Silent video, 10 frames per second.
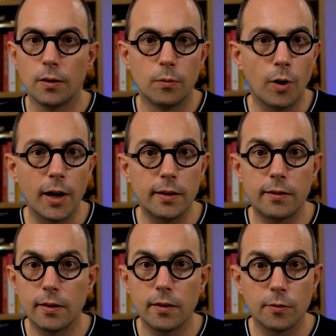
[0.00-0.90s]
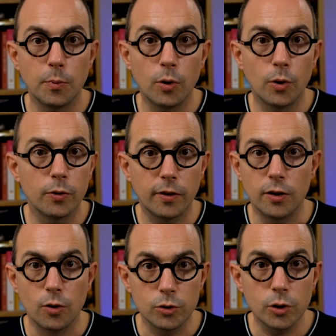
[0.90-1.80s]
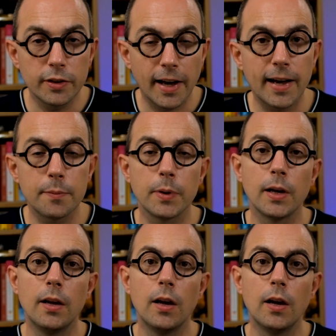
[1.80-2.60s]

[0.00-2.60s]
write small notes in your note app.